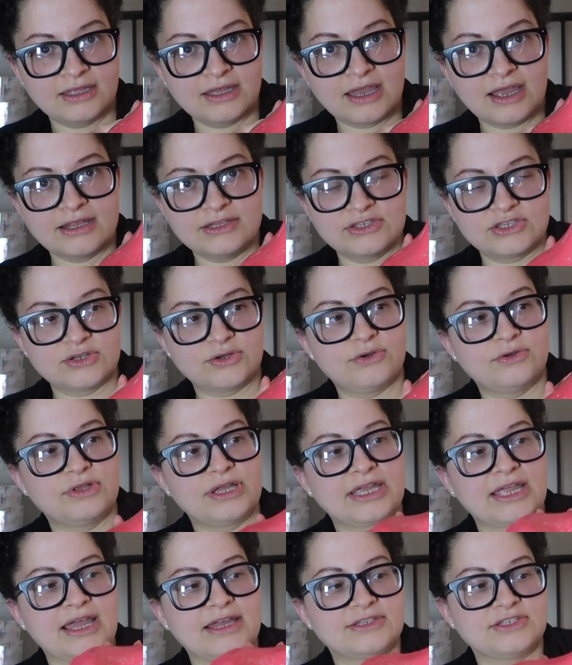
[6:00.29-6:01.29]
And so
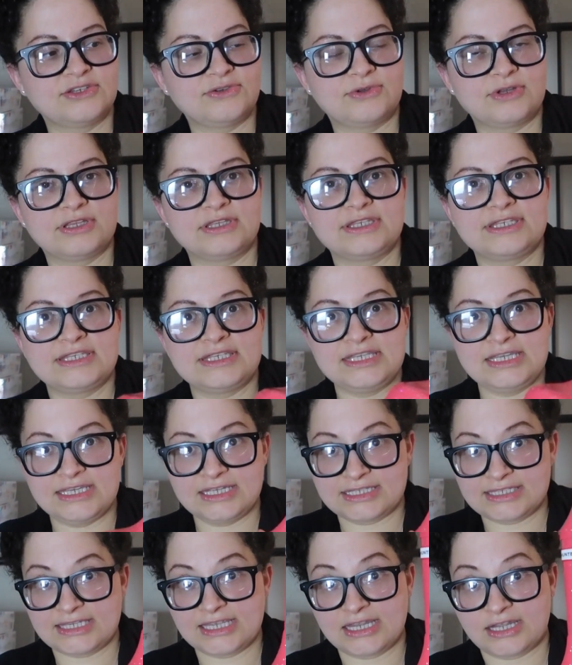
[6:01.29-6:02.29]
like, as you can see,
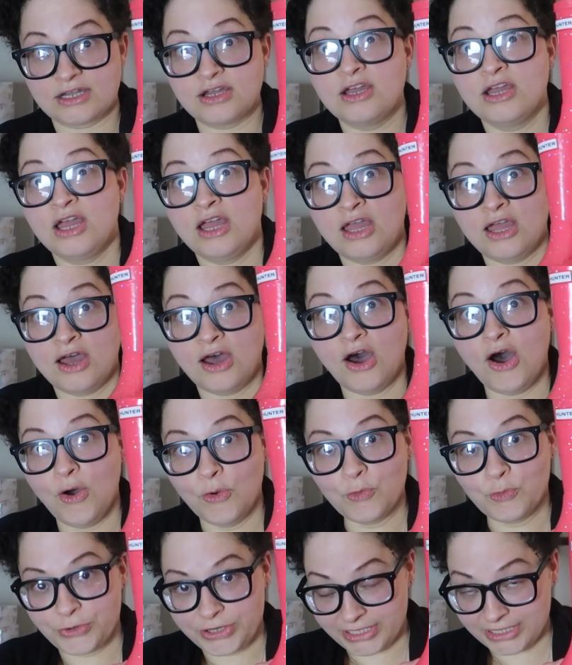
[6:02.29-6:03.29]
it's like a
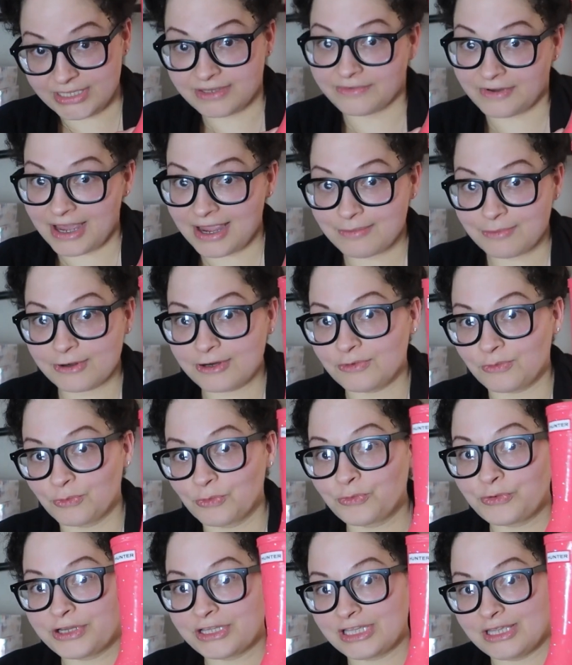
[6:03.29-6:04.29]
really vibrant,
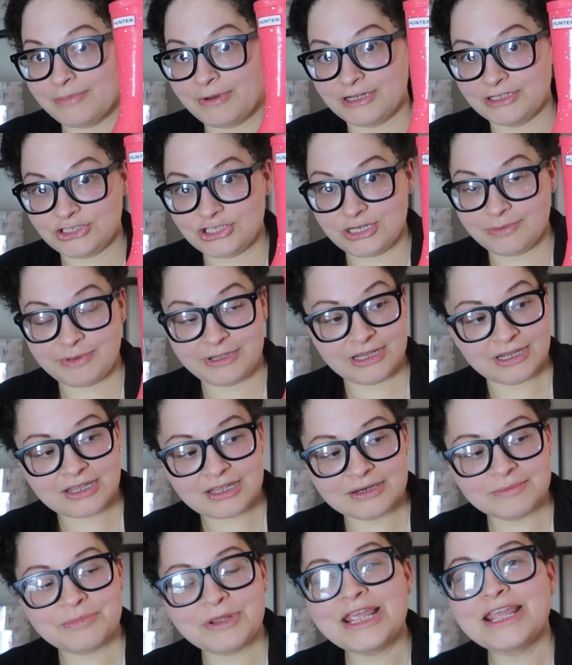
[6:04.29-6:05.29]
really punchy pink,
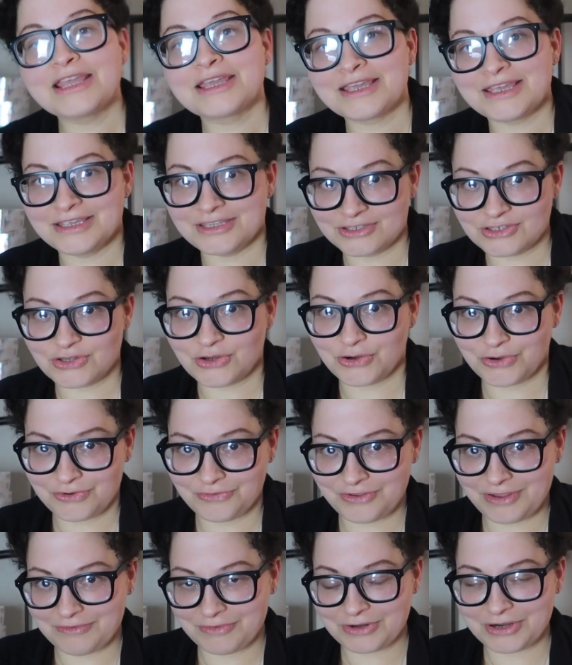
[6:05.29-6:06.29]
and pink is her
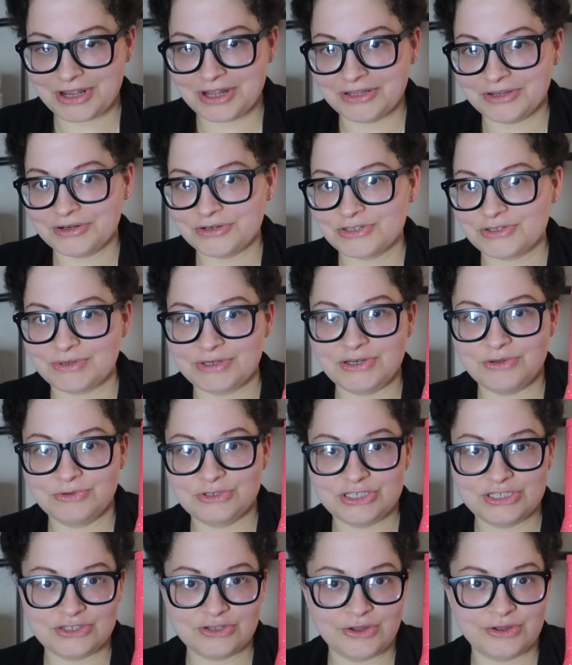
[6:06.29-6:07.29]
favorite color. So I know
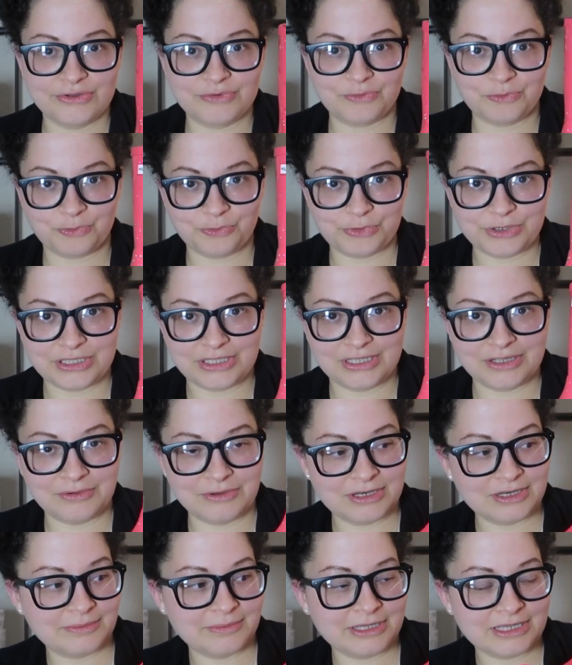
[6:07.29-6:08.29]
she's really
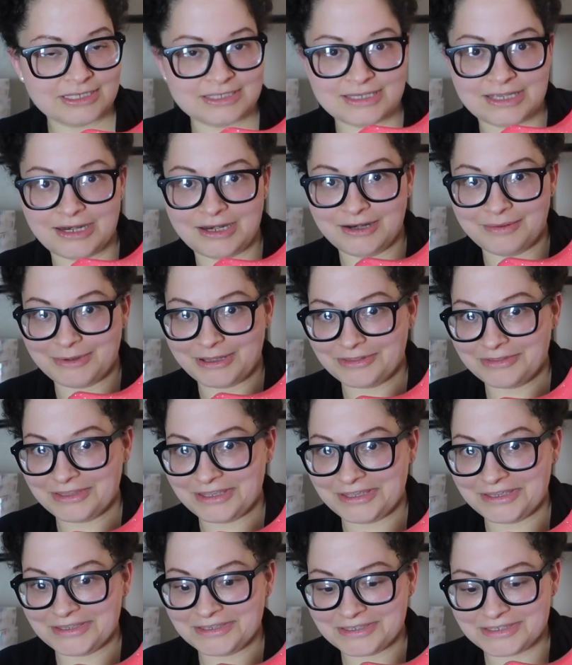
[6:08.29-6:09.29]
going to be excited about
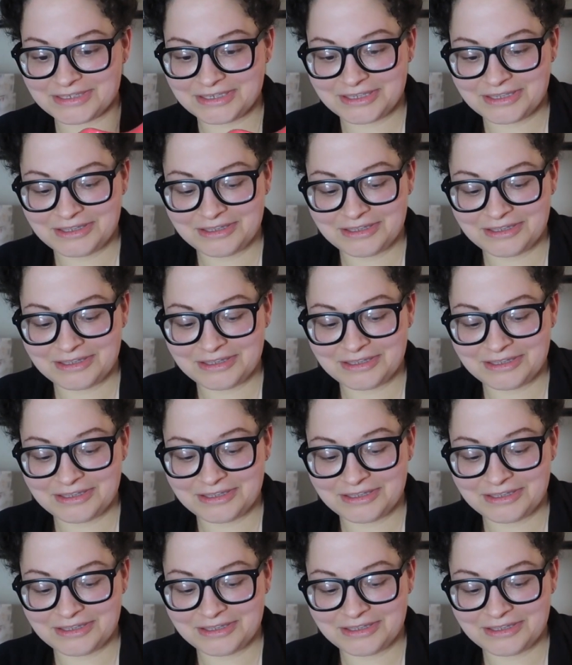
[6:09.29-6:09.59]
these.